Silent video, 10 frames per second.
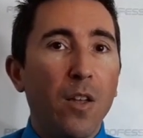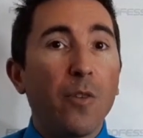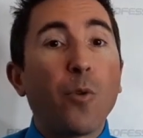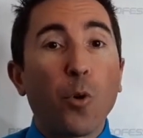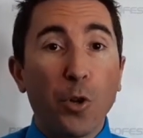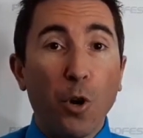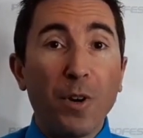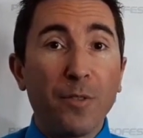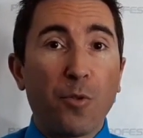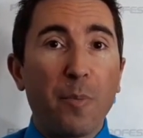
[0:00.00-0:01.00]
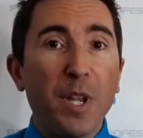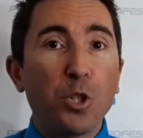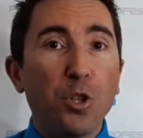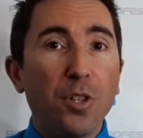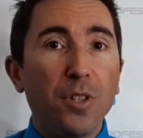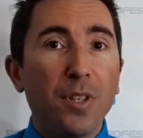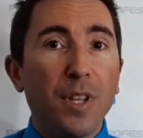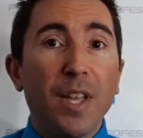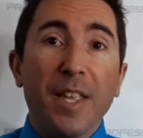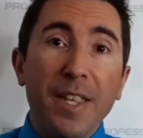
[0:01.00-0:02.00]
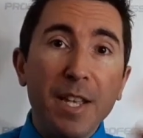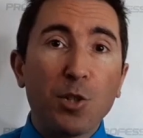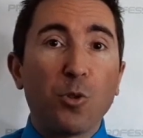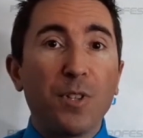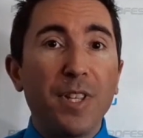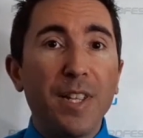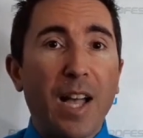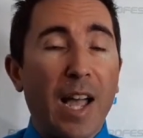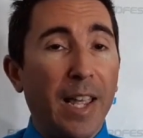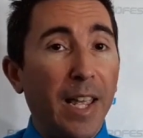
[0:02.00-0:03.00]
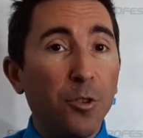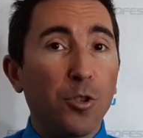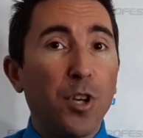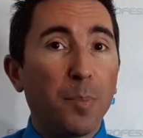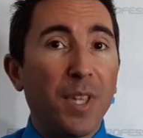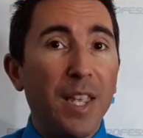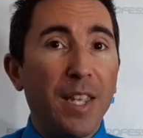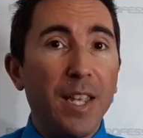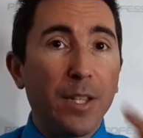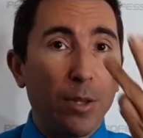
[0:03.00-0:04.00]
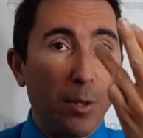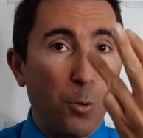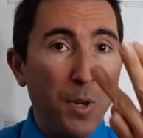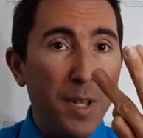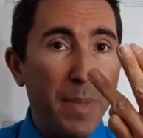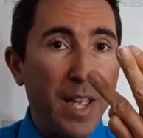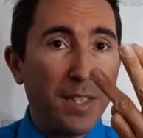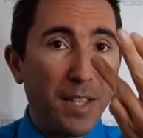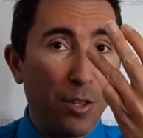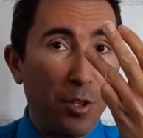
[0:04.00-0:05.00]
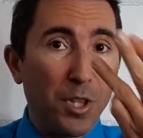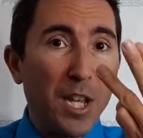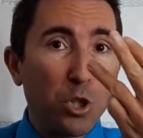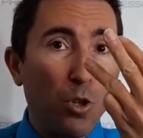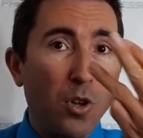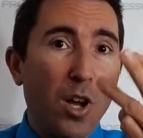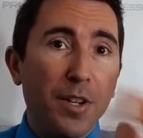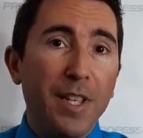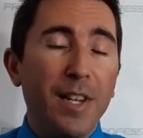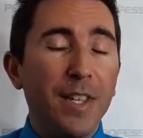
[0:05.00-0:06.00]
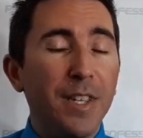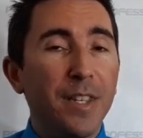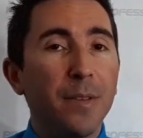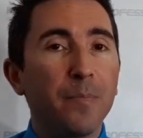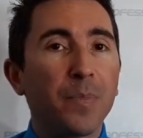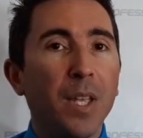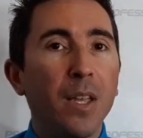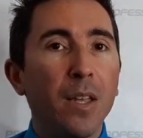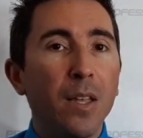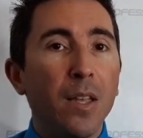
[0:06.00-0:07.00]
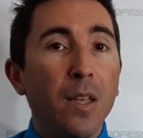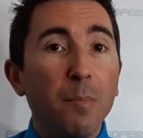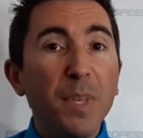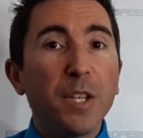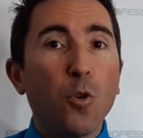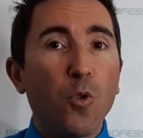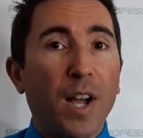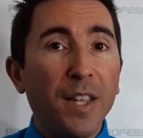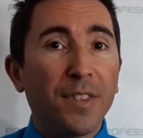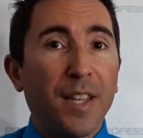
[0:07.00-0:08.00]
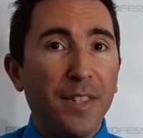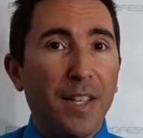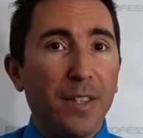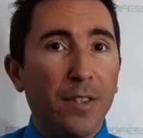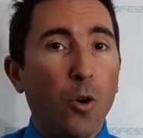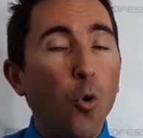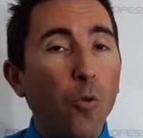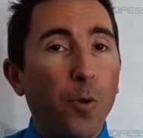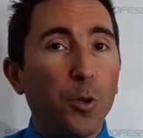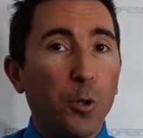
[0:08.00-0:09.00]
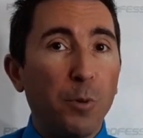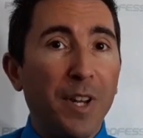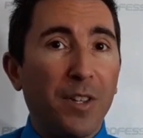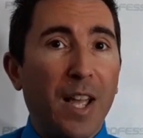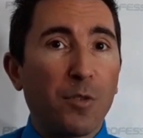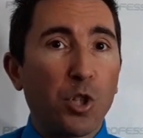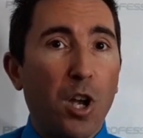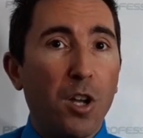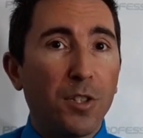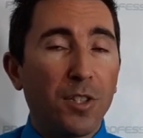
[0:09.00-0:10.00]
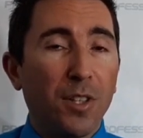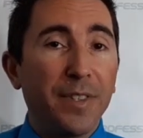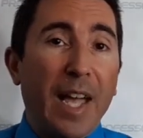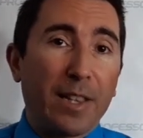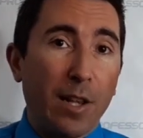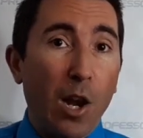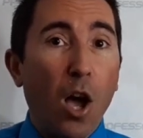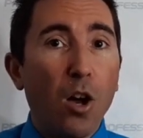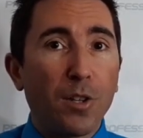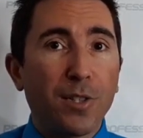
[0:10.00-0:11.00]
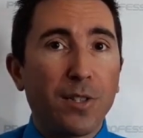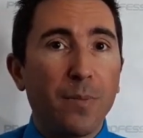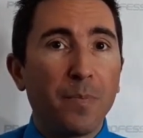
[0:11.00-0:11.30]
For your information, yesterday I ended up taking 3 bets in the National Hockey League. Mikko Rantanen over 3.5 shots that lost,